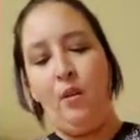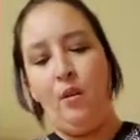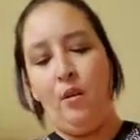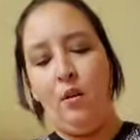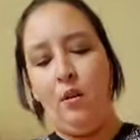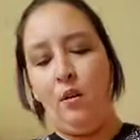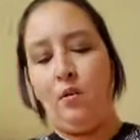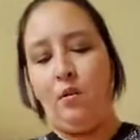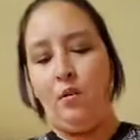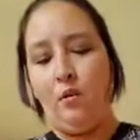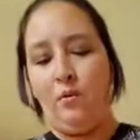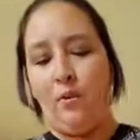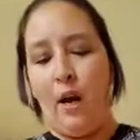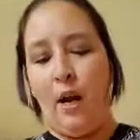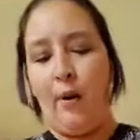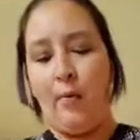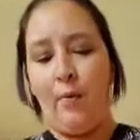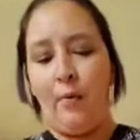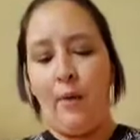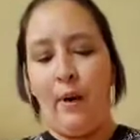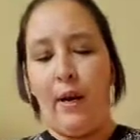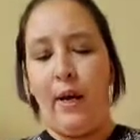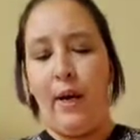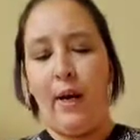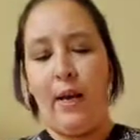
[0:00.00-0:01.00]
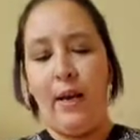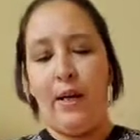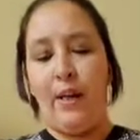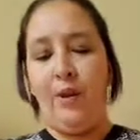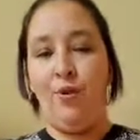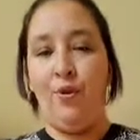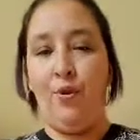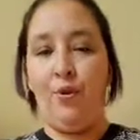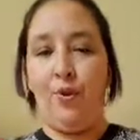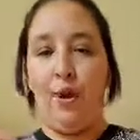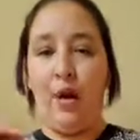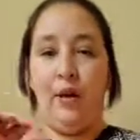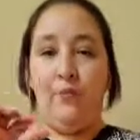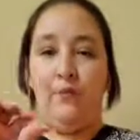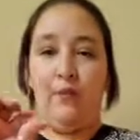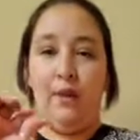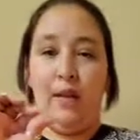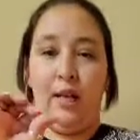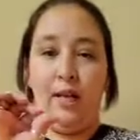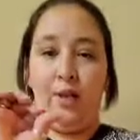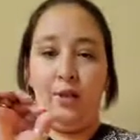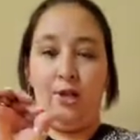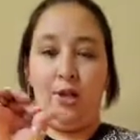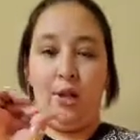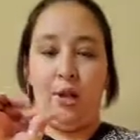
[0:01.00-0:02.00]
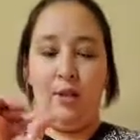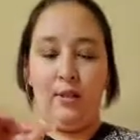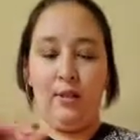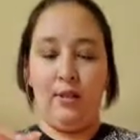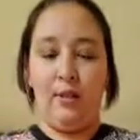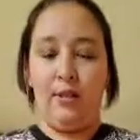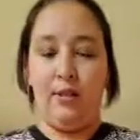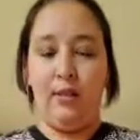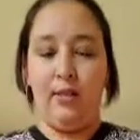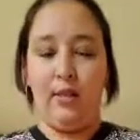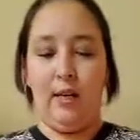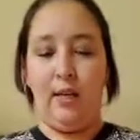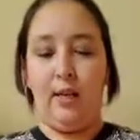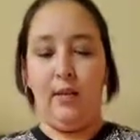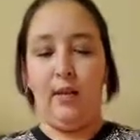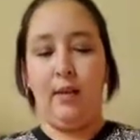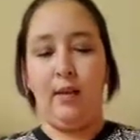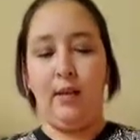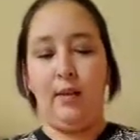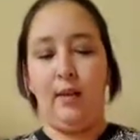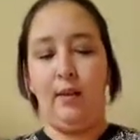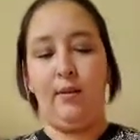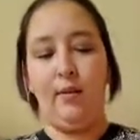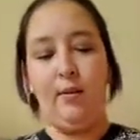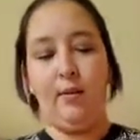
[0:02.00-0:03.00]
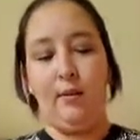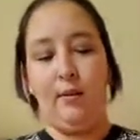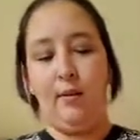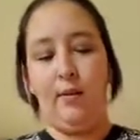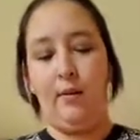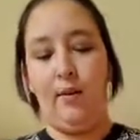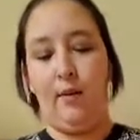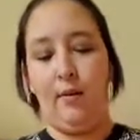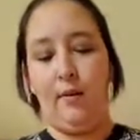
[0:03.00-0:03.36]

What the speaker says: so that way you don't have any chunks stuck. So